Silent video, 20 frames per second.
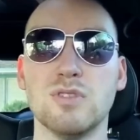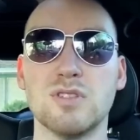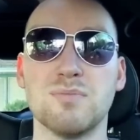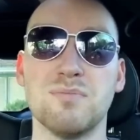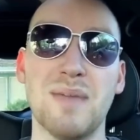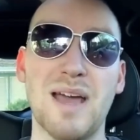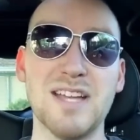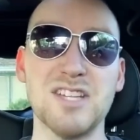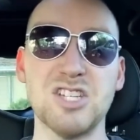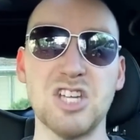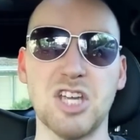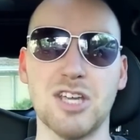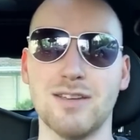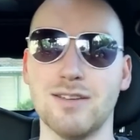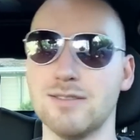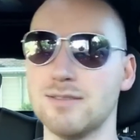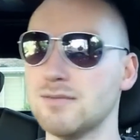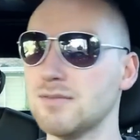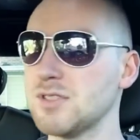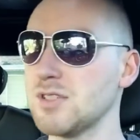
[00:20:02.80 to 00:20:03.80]
it's
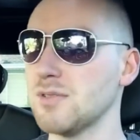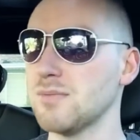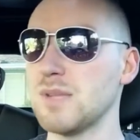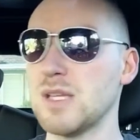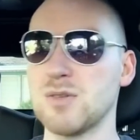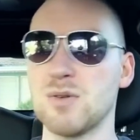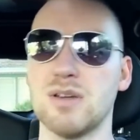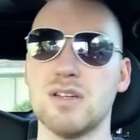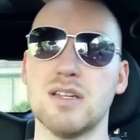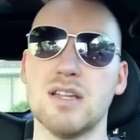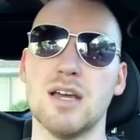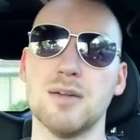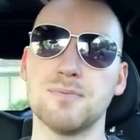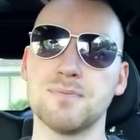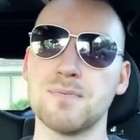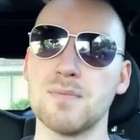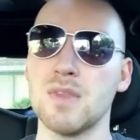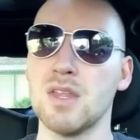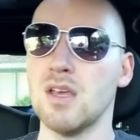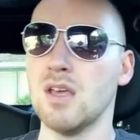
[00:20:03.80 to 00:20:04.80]
magic. So that's why I did that.
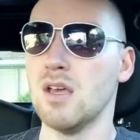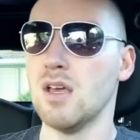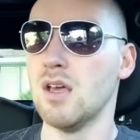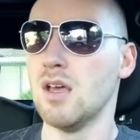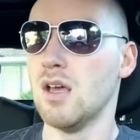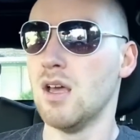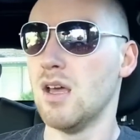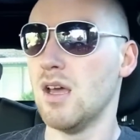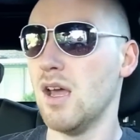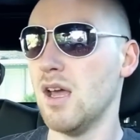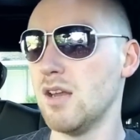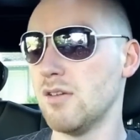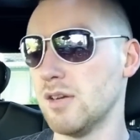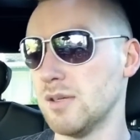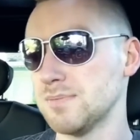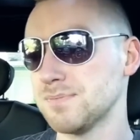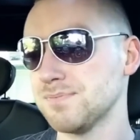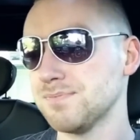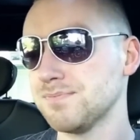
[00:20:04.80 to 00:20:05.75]
Anyway,